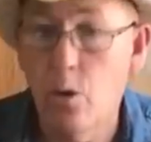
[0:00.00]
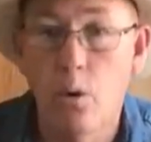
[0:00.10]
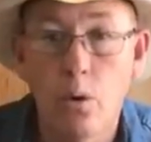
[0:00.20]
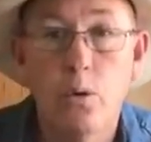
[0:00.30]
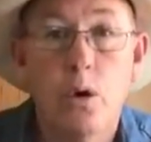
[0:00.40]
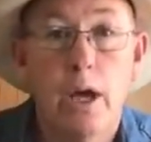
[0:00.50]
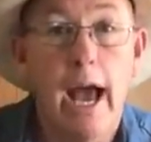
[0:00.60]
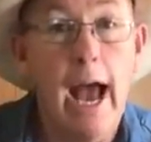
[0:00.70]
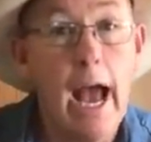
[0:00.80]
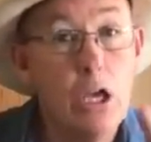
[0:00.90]
Cool. So I didn't
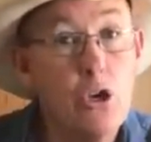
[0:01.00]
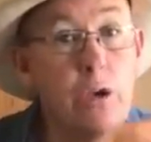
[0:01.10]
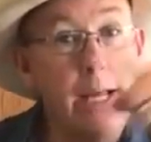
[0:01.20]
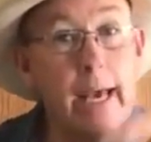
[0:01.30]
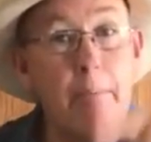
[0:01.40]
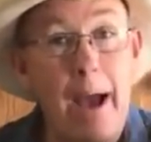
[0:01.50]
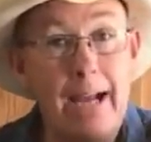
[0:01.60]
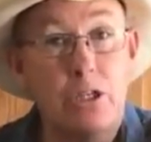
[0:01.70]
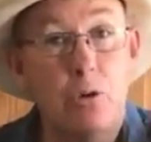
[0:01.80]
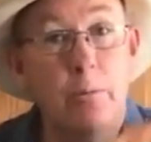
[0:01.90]
want to interrupt. You can get
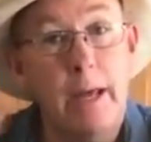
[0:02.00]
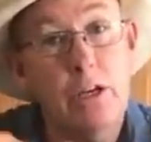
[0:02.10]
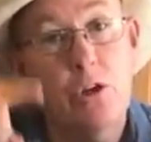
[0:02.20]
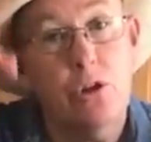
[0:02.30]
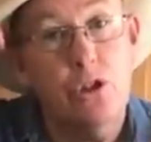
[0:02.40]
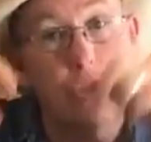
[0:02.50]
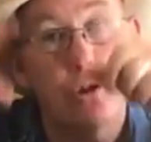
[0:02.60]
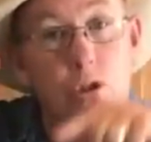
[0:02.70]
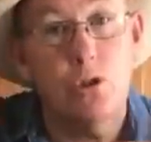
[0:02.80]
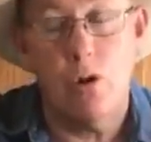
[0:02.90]
back to them then. yeah, oh, oh
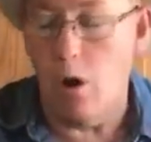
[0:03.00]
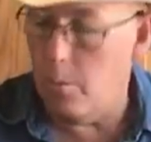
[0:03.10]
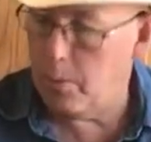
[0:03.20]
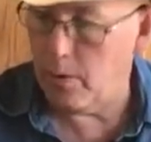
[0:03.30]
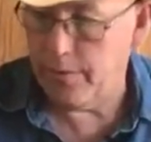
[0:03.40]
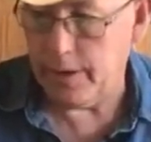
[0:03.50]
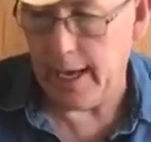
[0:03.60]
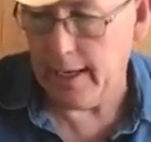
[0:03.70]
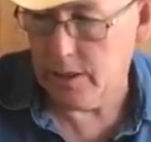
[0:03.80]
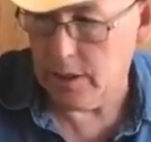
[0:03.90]
yeah. oh, perfect.
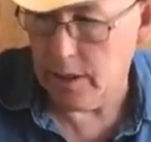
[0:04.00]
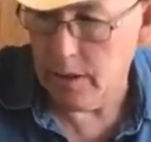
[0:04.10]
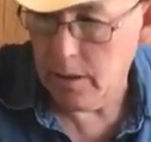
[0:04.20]
Yeah. Excellent.